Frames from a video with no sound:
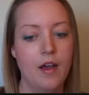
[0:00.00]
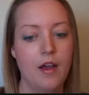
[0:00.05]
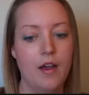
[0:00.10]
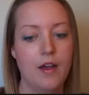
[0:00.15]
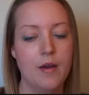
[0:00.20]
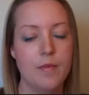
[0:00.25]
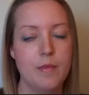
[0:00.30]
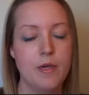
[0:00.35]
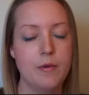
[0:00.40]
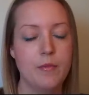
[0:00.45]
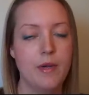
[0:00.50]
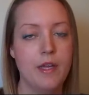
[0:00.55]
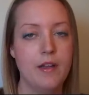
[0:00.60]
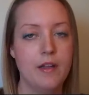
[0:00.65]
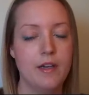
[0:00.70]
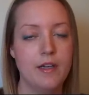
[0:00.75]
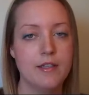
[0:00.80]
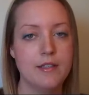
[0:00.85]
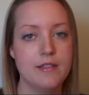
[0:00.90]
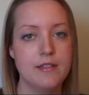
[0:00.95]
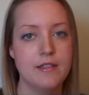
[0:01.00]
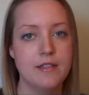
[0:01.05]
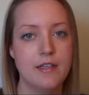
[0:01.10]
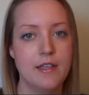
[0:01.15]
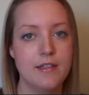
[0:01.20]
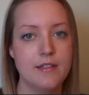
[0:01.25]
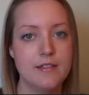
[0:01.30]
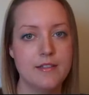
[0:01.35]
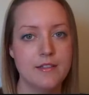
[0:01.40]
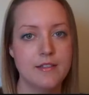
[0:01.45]
uh, my weight loss
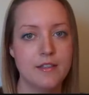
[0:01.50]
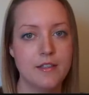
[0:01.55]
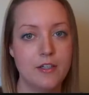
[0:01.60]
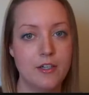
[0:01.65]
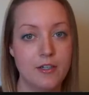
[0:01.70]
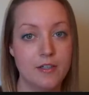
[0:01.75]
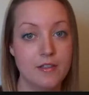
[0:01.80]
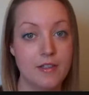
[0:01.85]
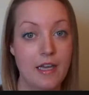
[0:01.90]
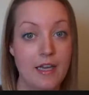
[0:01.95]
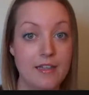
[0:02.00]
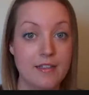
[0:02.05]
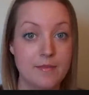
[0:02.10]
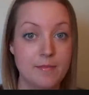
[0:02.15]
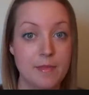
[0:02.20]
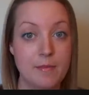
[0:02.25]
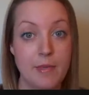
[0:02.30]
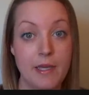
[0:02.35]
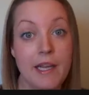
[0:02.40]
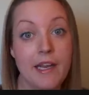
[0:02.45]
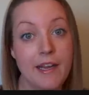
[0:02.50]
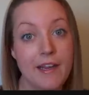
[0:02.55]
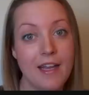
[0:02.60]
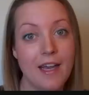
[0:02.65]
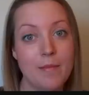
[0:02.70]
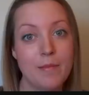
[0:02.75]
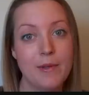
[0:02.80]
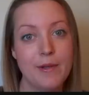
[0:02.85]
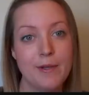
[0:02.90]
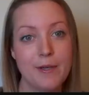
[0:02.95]
has got, has been picking
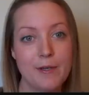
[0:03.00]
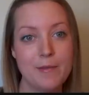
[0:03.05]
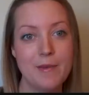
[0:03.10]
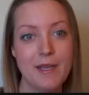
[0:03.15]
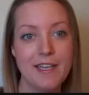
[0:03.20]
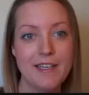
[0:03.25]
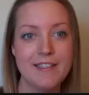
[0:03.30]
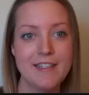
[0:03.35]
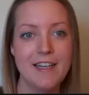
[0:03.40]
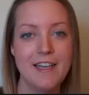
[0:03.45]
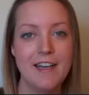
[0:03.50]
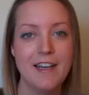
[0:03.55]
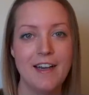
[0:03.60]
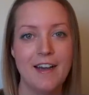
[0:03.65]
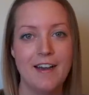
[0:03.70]
up a little bit.